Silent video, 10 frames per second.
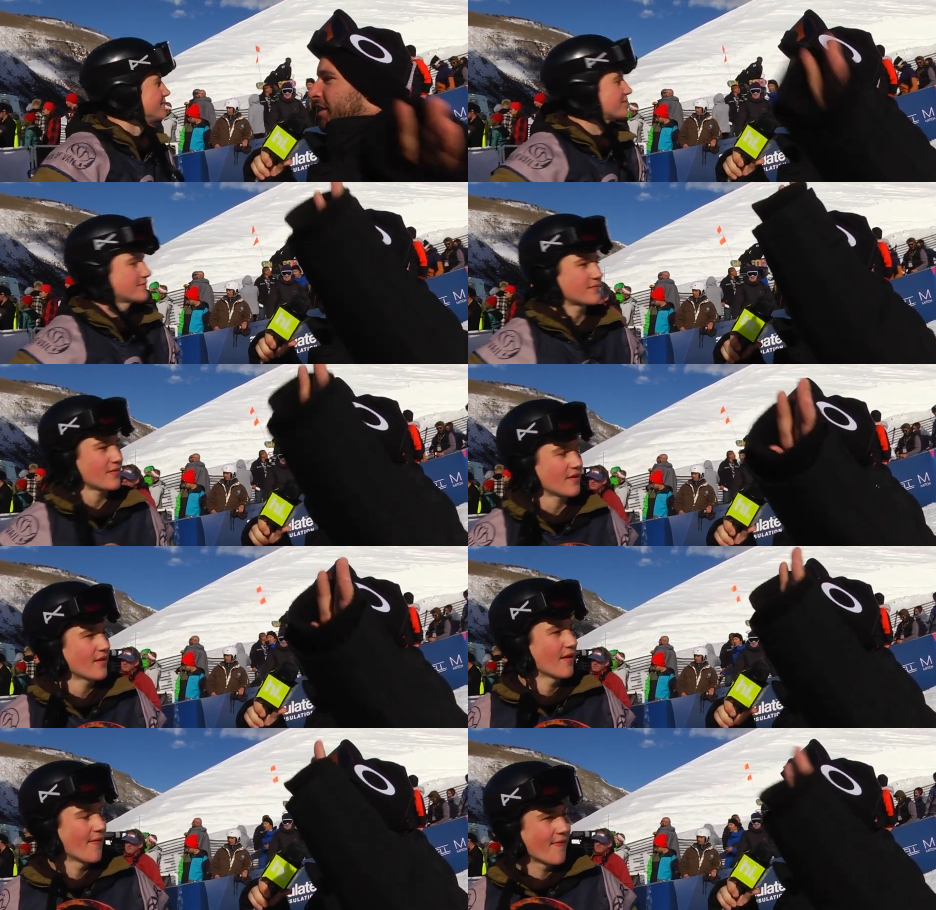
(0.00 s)

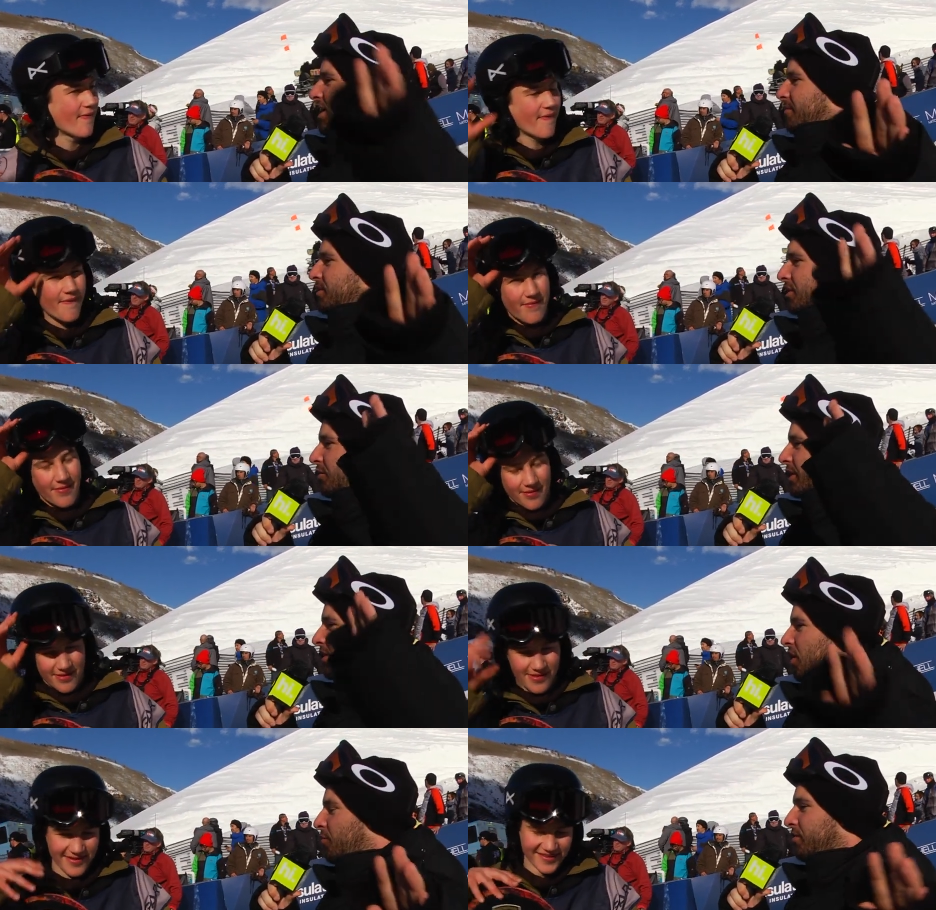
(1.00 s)
Speaker 1: exactly your name so we can
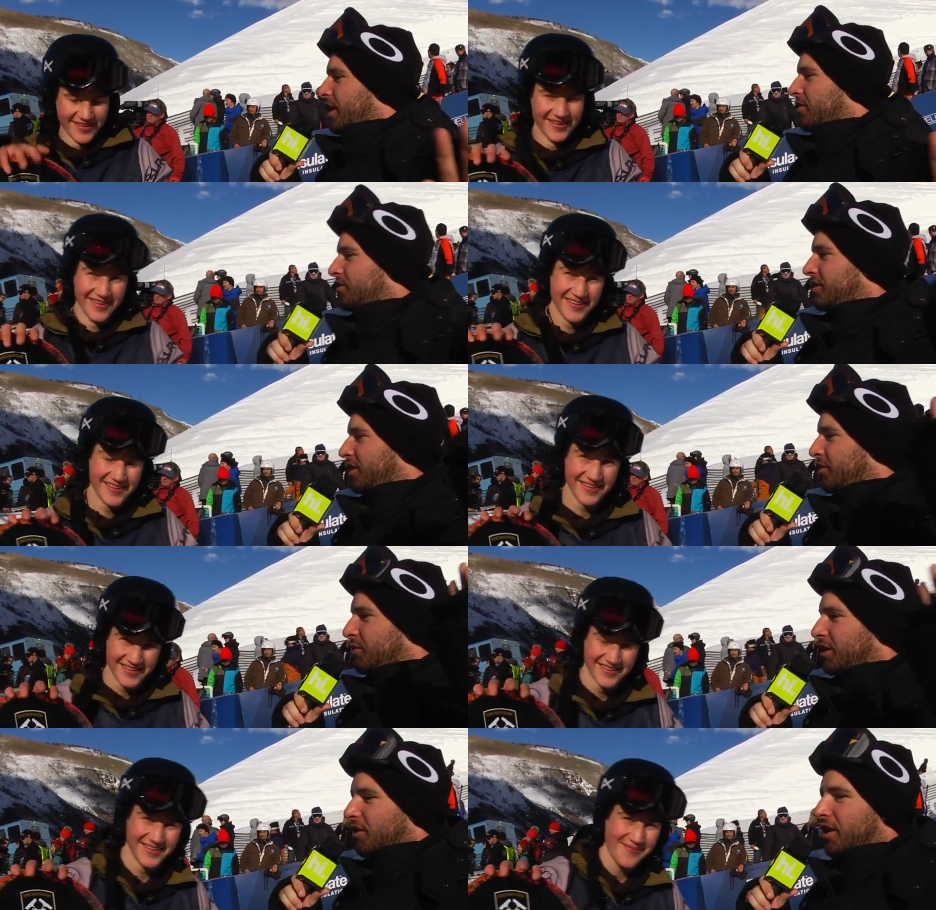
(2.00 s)
all pronounce it and we
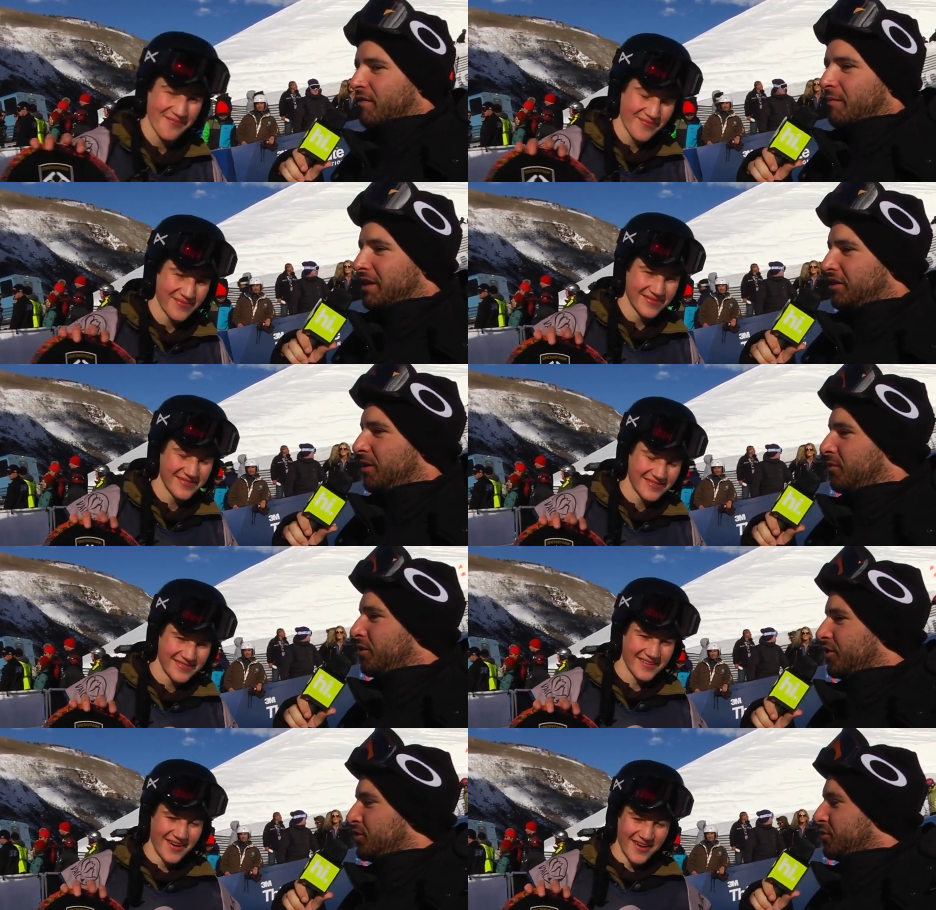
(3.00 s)
don't ever mess it up or
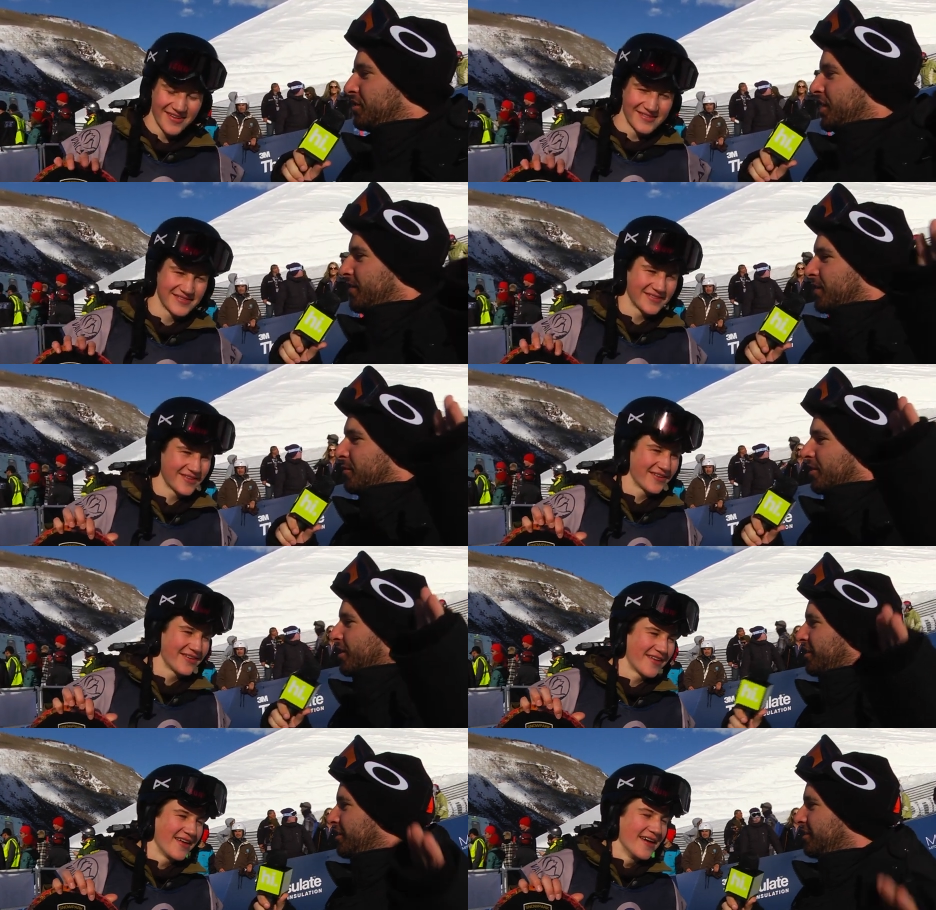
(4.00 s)
call you Swiss
Speaker 2: Dave anymore.
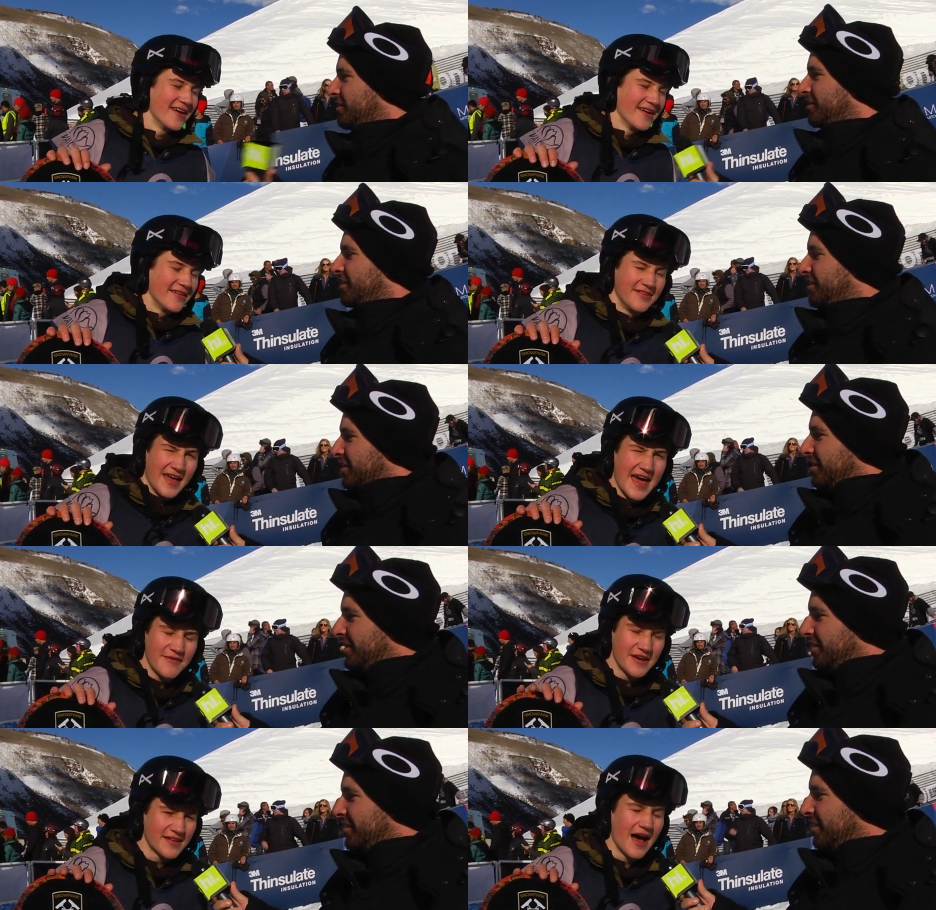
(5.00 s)

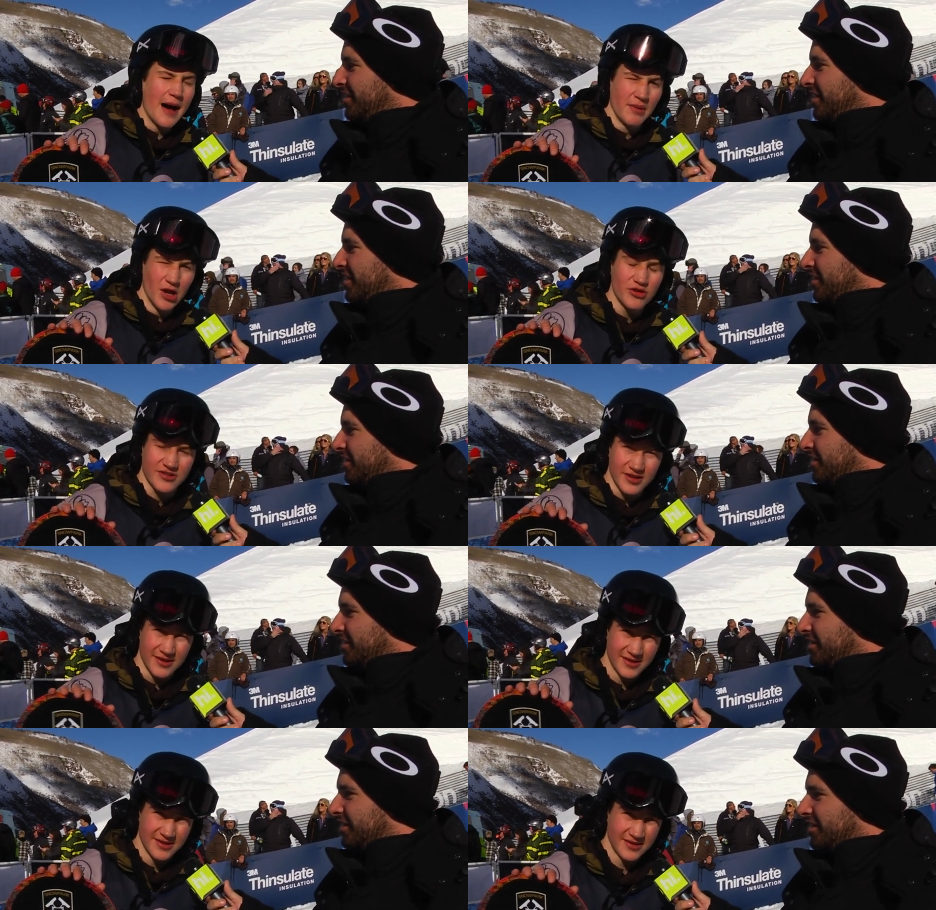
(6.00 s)
David Habluetzel
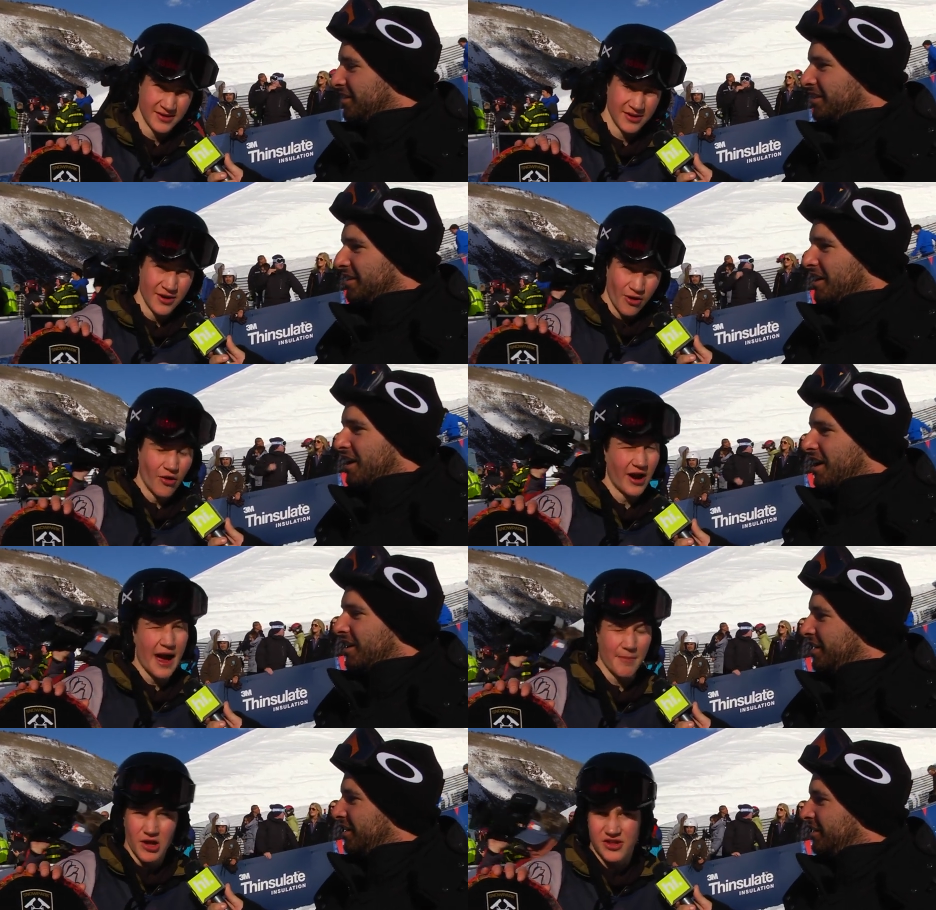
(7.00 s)
or
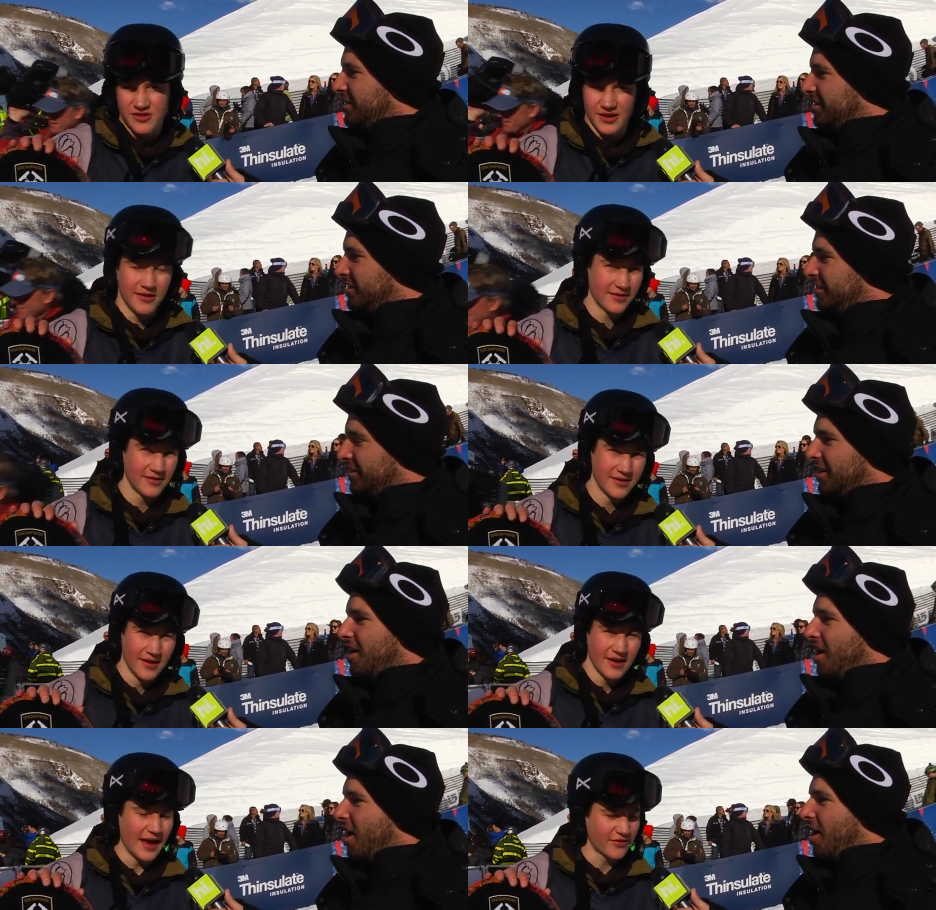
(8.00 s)
Habluetzel,
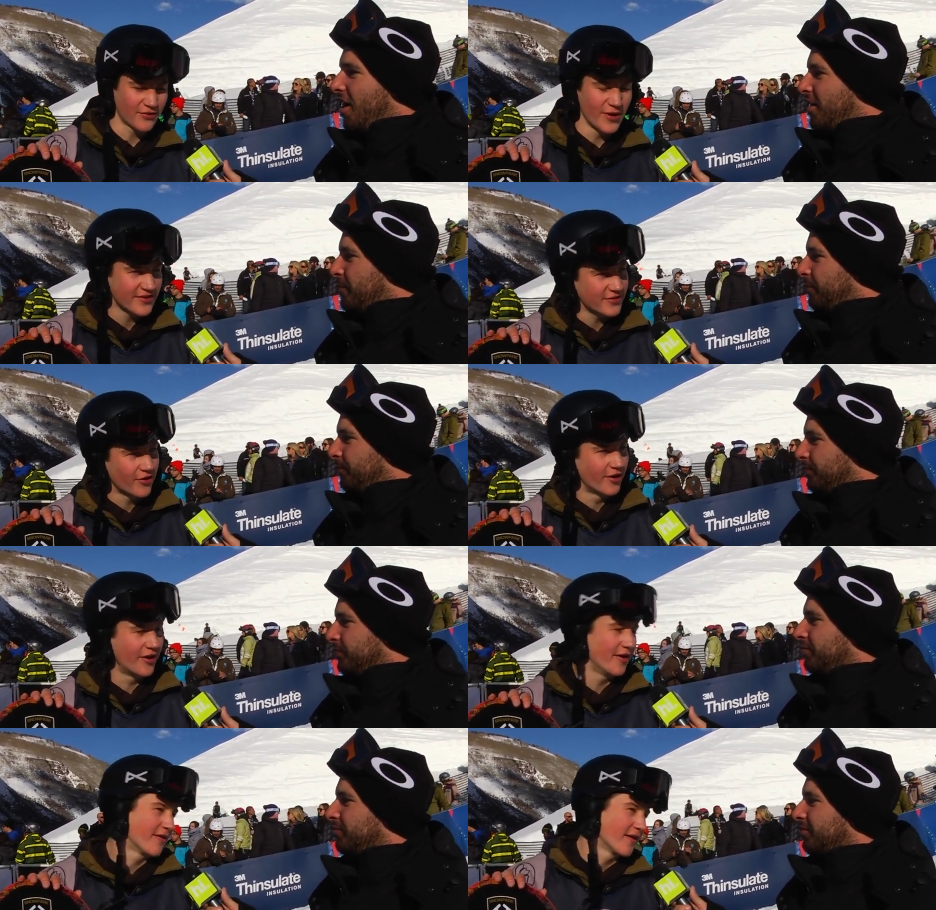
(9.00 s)
like Swiss
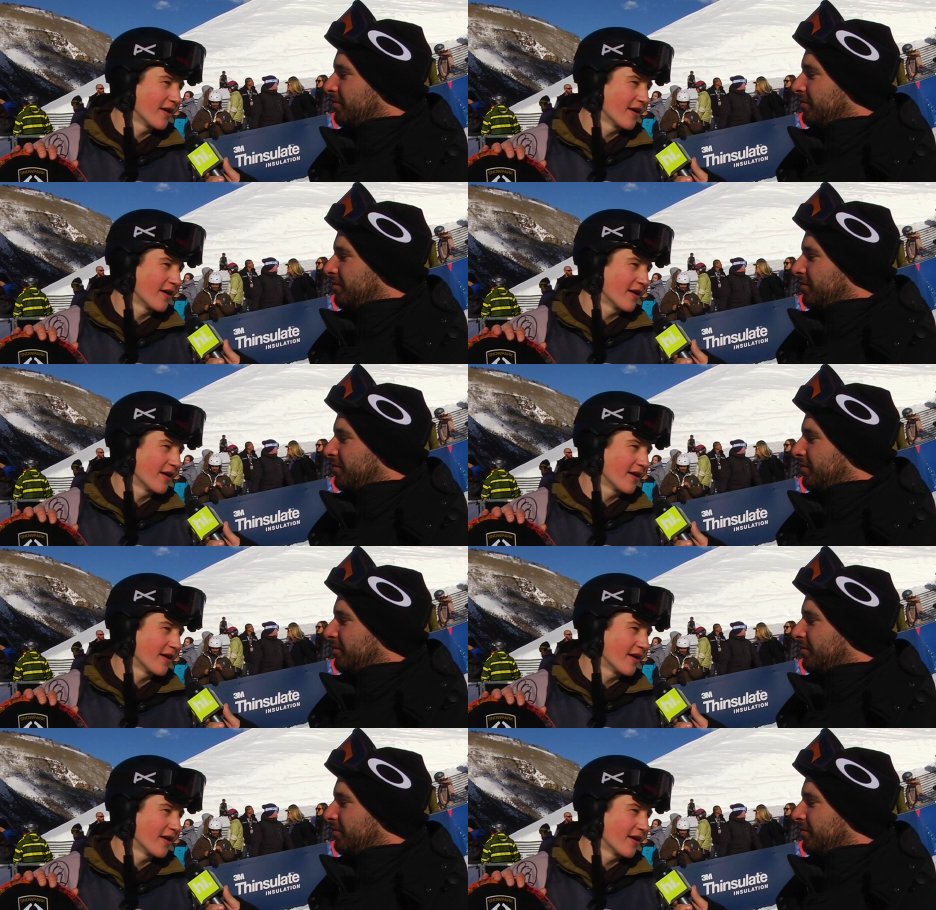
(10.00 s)
or